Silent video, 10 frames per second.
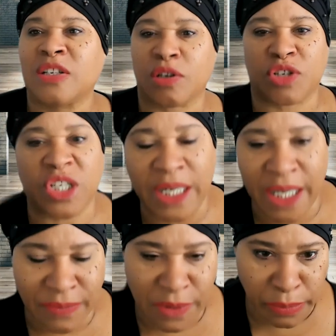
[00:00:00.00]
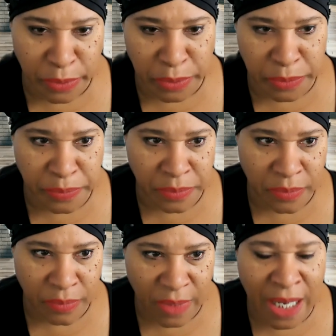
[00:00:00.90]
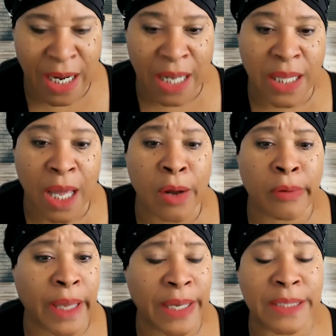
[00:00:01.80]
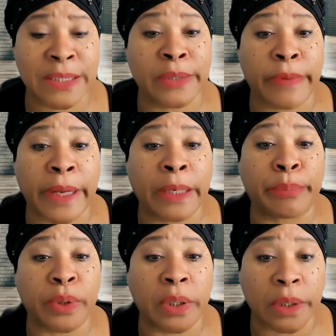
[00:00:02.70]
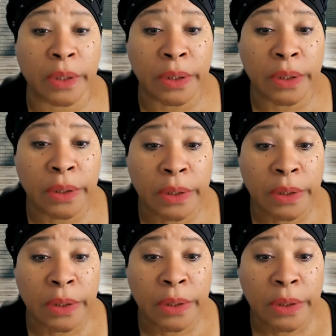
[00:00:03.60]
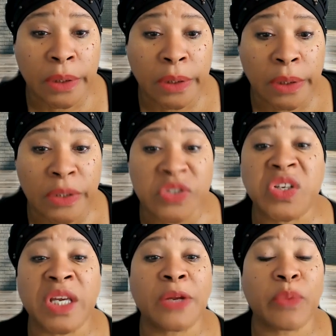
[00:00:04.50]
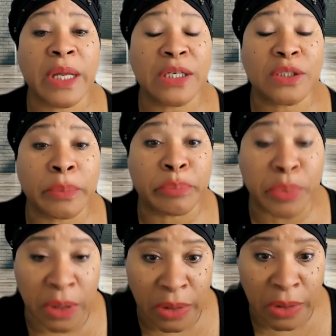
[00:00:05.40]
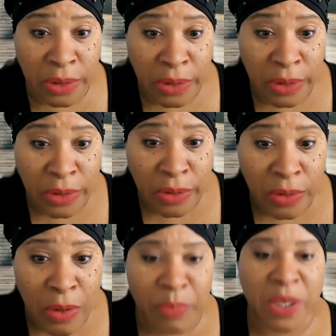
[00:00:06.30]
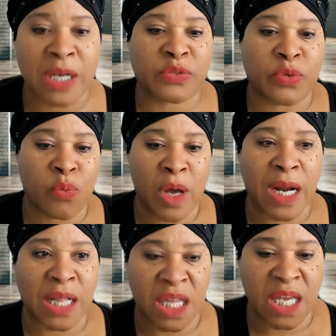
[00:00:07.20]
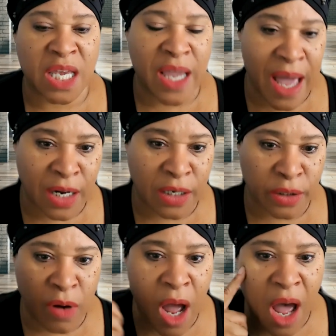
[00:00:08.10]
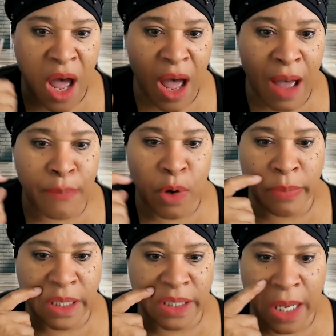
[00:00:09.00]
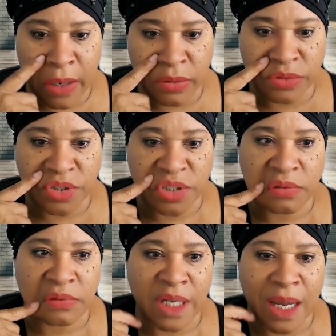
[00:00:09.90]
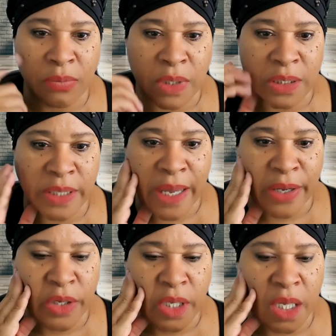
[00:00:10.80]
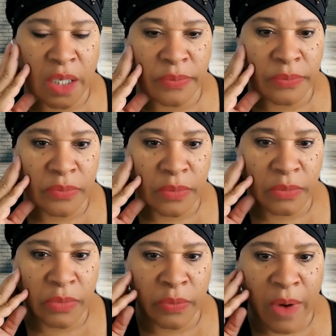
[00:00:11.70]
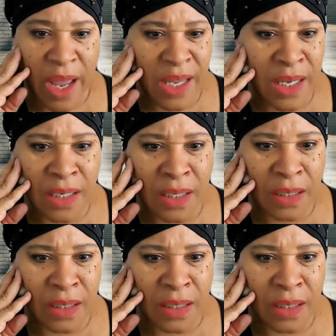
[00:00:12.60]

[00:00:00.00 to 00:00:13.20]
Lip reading: So she leaves the room. And I thought, okay, he's getting ready to book. He's getting ready to book. Because for one, I think he had a little aha moment that, oh, shoot, that wasn't that good. Right?